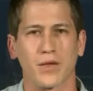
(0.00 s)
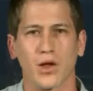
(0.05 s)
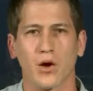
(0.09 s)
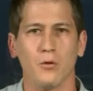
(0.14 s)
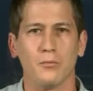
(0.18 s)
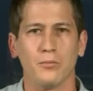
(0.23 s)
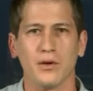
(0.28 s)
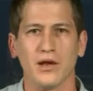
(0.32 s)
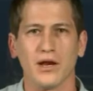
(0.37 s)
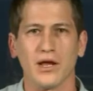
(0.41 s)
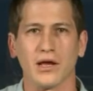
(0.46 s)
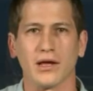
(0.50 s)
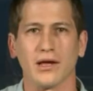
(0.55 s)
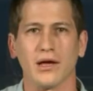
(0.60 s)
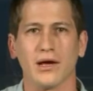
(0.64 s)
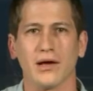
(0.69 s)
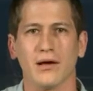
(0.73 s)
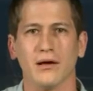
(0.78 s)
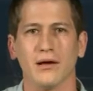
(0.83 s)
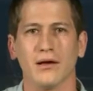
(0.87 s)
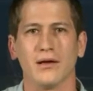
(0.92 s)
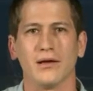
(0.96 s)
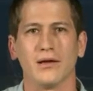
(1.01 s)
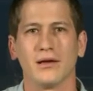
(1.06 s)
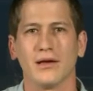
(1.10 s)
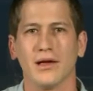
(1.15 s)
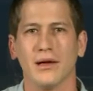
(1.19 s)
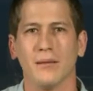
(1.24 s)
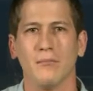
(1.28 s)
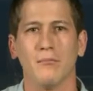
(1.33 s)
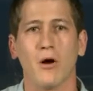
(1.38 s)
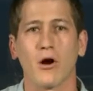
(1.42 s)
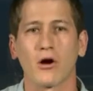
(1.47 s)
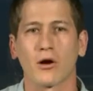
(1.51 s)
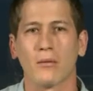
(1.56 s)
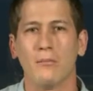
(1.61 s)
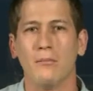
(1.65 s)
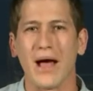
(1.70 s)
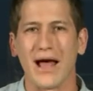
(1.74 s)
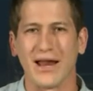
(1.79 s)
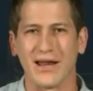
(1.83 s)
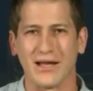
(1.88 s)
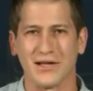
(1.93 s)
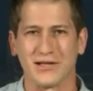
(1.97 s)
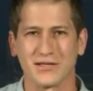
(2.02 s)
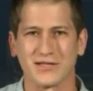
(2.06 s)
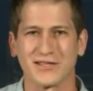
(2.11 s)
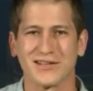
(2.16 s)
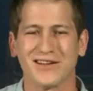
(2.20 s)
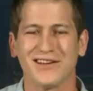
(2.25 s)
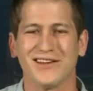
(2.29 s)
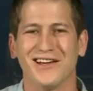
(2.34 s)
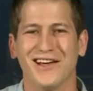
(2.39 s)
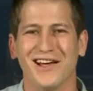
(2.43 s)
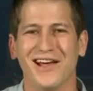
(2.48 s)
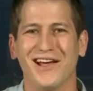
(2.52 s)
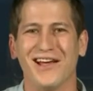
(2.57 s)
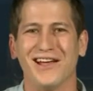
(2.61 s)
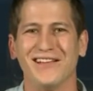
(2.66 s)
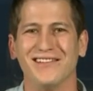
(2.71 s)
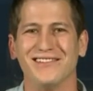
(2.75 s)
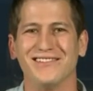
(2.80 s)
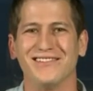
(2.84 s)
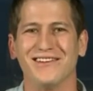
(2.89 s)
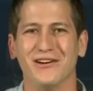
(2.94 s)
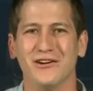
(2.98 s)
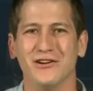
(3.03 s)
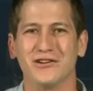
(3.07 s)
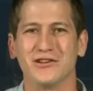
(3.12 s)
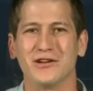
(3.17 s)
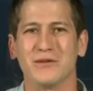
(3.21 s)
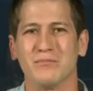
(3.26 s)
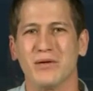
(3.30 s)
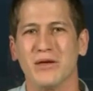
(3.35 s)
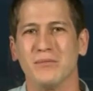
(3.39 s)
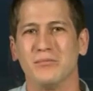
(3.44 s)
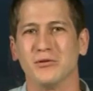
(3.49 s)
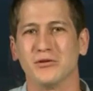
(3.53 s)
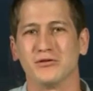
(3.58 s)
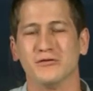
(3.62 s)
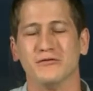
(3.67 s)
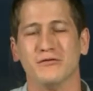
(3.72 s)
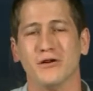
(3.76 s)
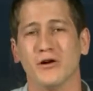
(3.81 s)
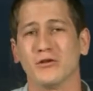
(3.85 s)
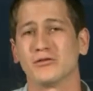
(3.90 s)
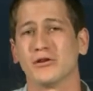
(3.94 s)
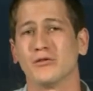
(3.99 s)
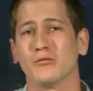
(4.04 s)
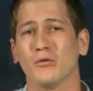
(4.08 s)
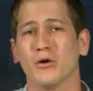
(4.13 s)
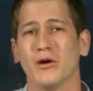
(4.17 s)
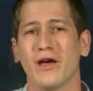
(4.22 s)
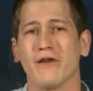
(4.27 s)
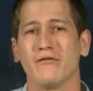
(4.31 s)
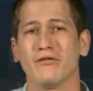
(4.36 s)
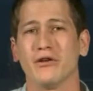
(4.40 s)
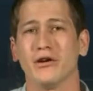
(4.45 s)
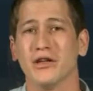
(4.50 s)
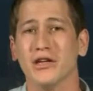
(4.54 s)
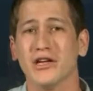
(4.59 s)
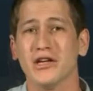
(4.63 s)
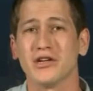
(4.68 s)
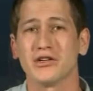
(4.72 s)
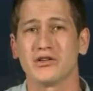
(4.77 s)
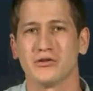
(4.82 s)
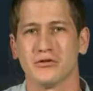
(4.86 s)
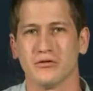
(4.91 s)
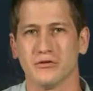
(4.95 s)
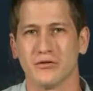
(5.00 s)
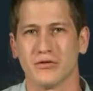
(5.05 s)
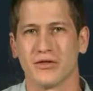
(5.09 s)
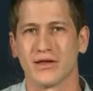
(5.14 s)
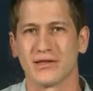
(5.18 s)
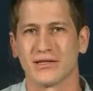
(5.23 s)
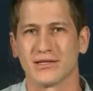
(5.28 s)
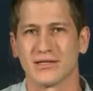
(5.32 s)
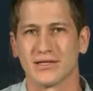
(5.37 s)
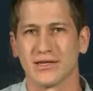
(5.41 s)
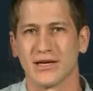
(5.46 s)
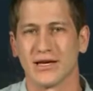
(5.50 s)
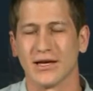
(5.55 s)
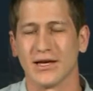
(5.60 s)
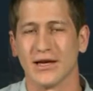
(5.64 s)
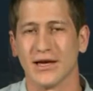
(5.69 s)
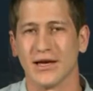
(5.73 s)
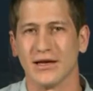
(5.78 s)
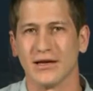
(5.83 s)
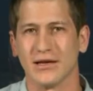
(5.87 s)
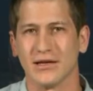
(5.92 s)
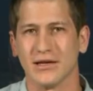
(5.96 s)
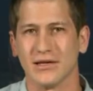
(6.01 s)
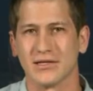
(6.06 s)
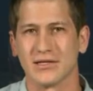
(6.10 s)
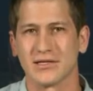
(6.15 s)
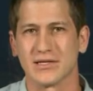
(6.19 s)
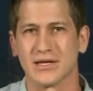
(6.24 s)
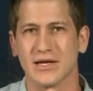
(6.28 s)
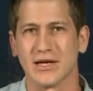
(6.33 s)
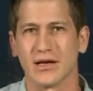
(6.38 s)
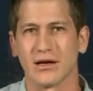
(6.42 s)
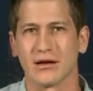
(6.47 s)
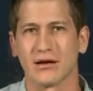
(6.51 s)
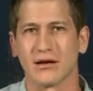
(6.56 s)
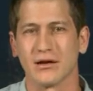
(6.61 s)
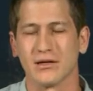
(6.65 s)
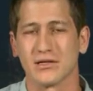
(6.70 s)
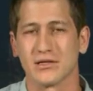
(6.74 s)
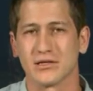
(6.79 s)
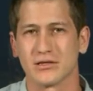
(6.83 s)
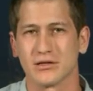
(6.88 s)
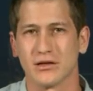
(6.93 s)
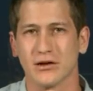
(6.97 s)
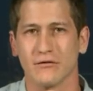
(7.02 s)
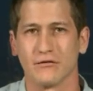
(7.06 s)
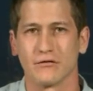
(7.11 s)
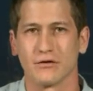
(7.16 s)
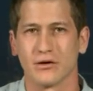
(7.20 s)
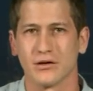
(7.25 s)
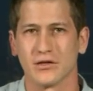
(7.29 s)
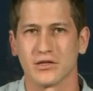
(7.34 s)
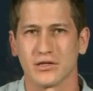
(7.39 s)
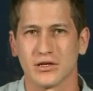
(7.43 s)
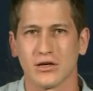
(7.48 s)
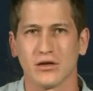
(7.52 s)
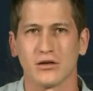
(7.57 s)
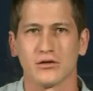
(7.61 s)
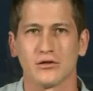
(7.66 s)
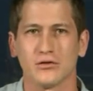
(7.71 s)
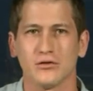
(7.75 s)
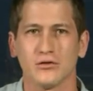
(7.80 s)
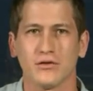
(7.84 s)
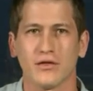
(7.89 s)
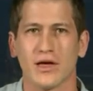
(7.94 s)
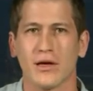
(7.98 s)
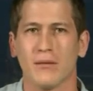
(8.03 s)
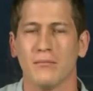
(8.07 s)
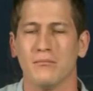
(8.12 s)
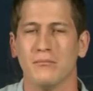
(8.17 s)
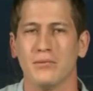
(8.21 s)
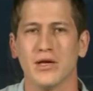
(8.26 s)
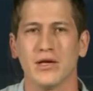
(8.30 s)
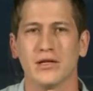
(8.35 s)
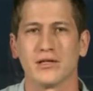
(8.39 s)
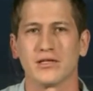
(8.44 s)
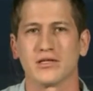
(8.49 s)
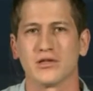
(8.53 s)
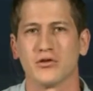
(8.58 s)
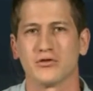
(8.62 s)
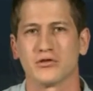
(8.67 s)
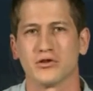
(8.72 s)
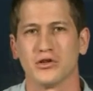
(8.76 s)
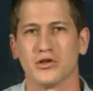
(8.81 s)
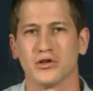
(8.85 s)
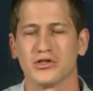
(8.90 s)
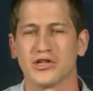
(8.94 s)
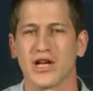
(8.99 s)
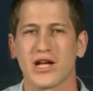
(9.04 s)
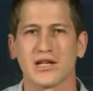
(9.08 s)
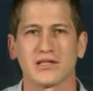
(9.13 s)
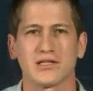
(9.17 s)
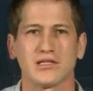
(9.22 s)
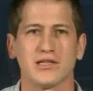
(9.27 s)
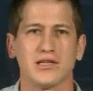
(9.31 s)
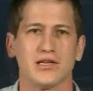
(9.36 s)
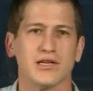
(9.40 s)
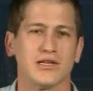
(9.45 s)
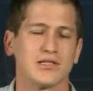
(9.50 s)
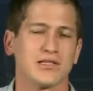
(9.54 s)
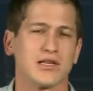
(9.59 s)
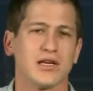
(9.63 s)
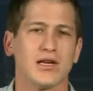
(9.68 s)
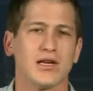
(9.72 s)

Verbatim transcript: opening mock ballots and urging people to vote on whatever issue that is of concern to them, be it social justice,